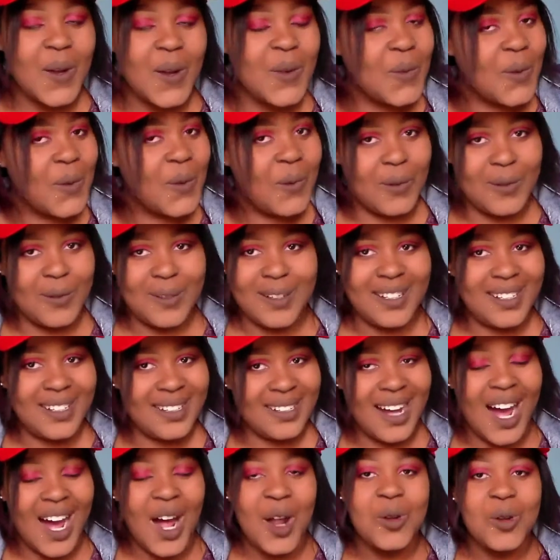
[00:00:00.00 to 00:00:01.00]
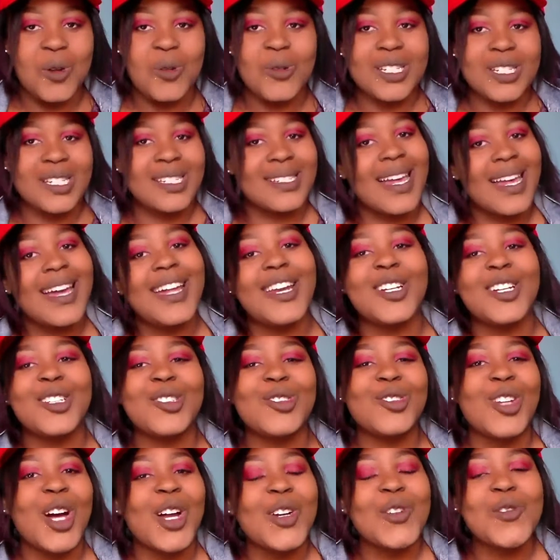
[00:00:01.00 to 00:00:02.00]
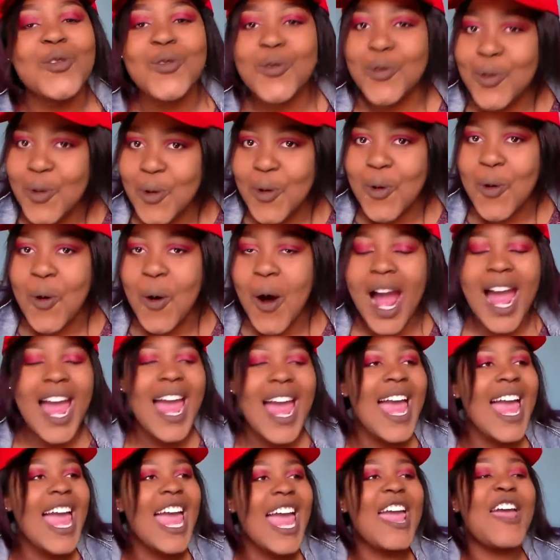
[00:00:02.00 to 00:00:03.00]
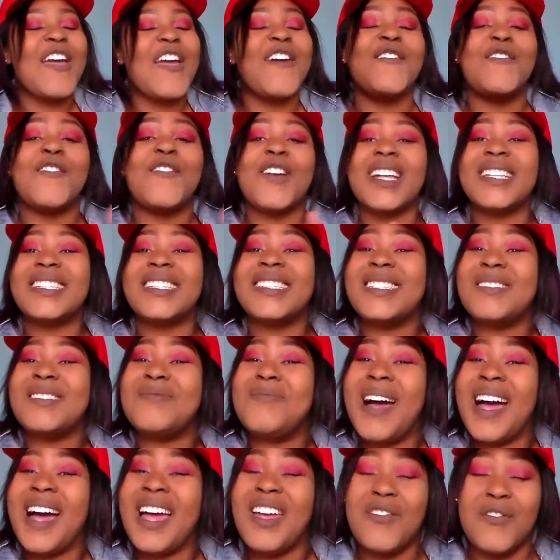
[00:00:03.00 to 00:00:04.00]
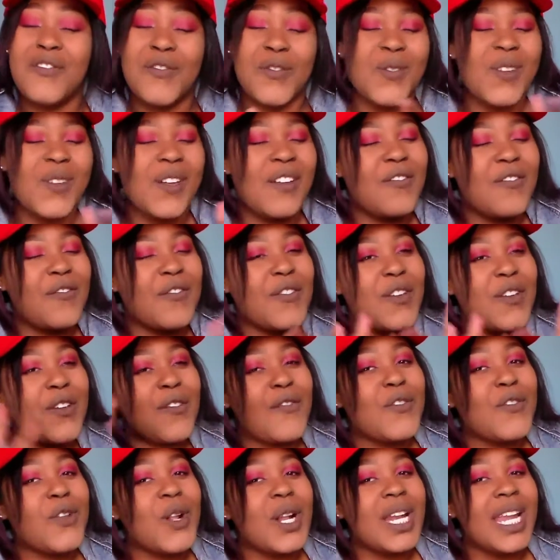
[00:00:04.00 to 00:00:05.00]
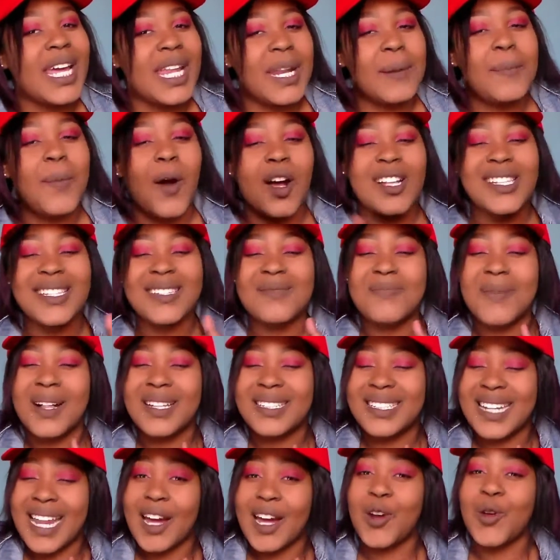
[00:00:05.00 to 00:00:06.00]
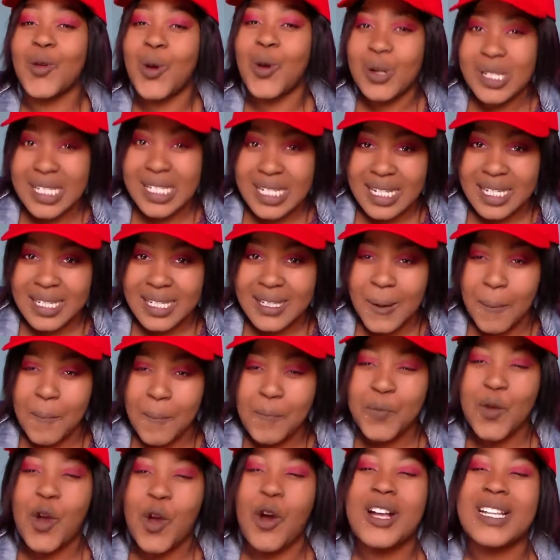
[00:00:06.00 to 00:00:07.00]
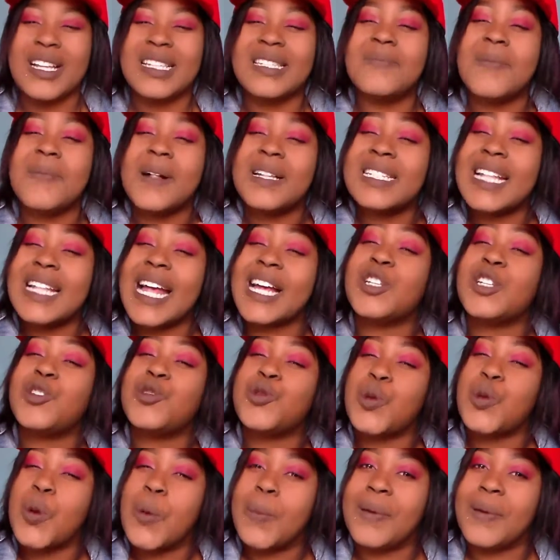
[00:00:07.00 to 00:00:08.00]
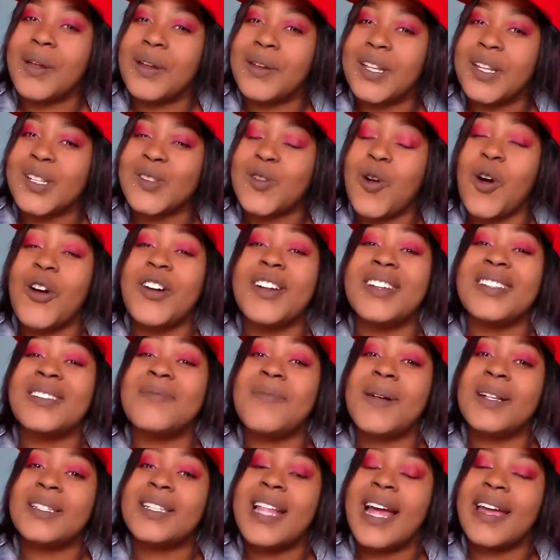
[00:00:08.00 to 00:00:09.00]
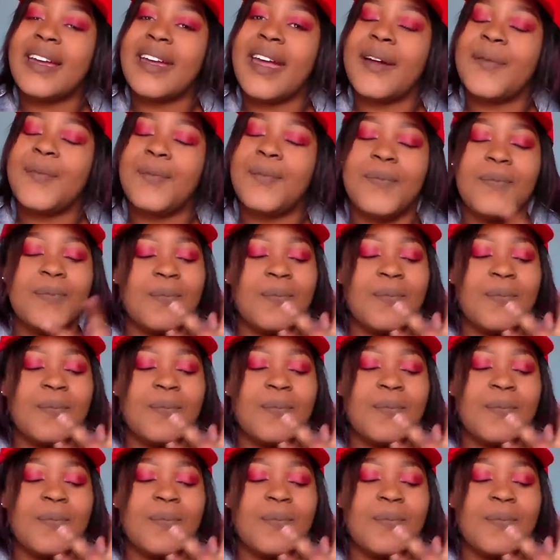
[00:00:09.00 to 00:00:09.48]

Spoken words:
No, no sis, it is not true. If your lady pot smells like roses, or it smells like strawberries, or it smells like